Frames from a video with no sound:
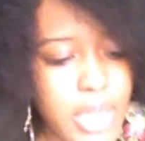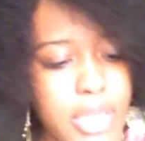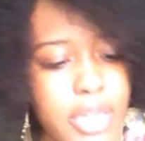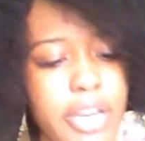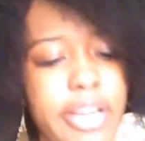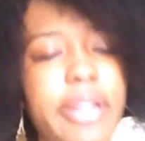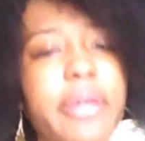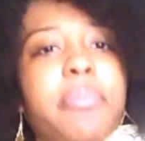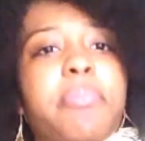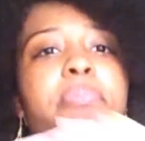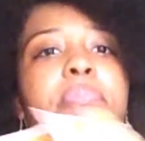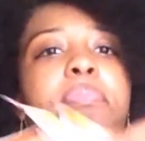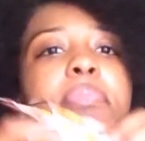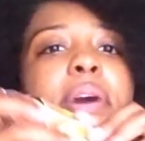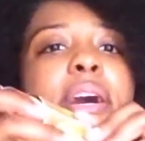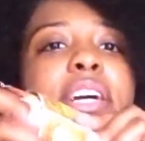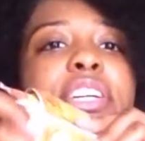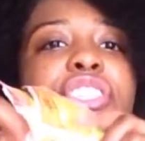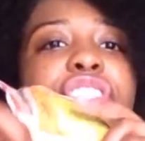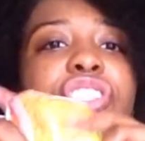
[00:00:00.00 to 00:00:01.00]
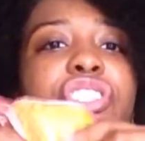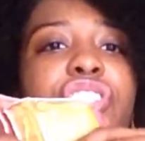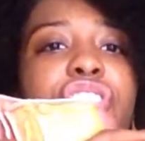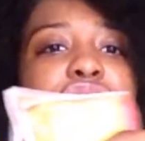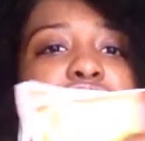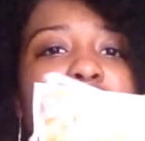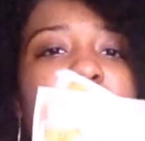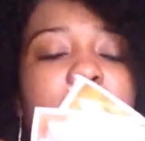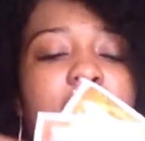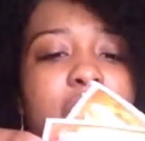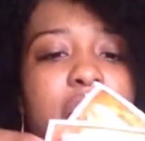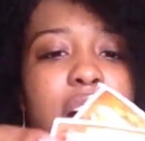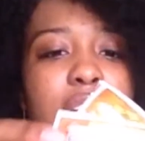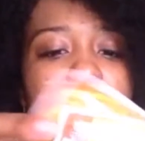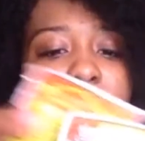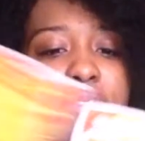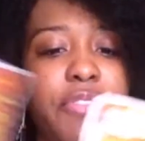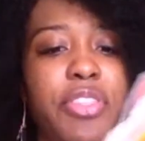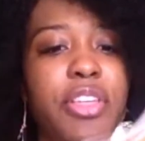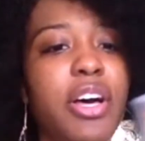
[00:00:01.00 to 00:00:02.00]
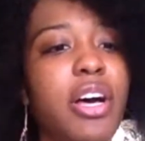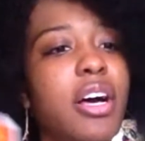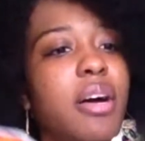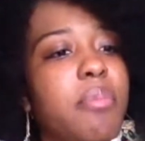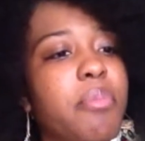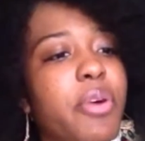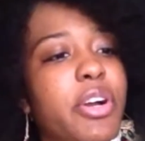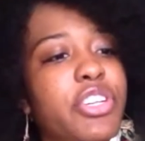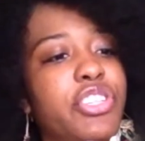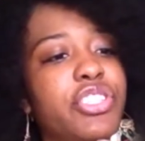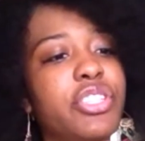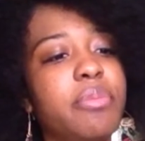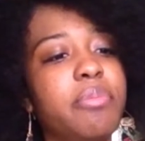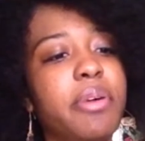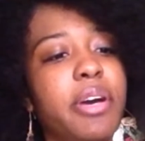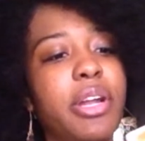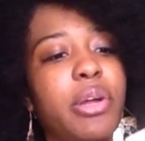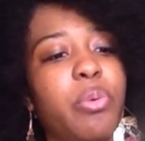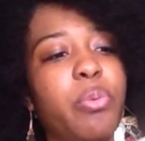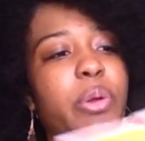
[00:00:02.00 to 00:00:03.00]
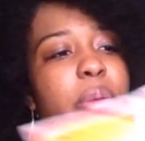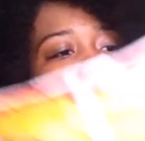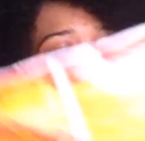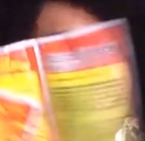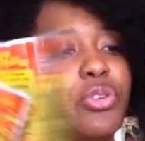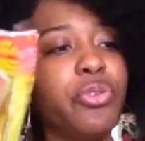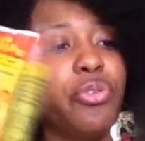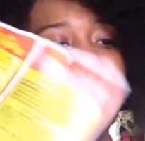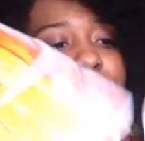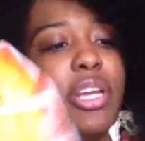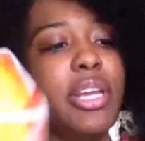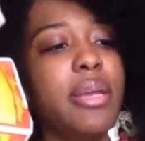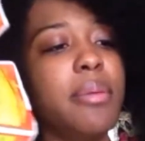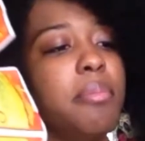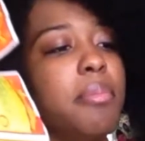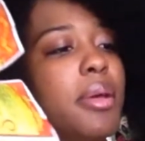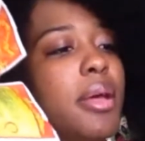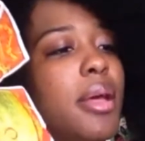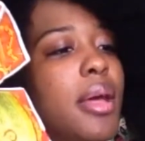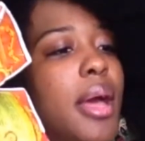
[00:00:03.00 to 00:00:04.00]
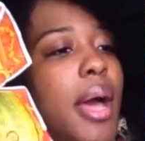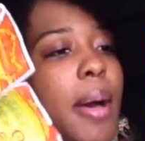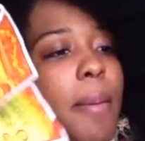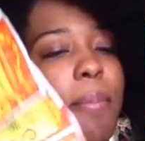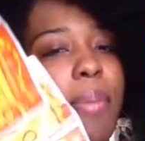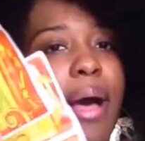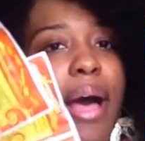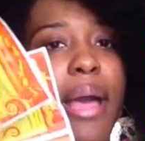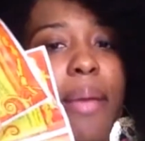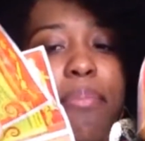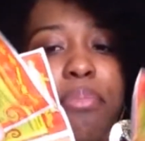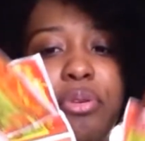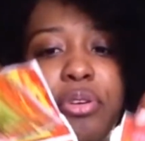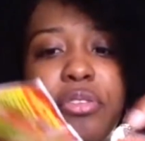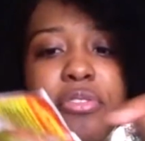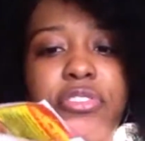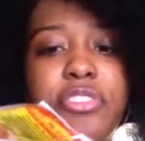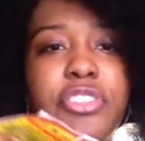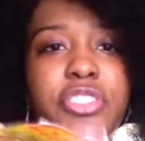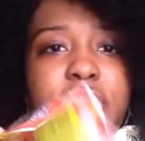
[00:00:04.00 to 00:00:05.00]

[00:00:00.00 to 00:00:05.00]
Got a bunch of the Moisture Butter Whipped Cream by Beautiful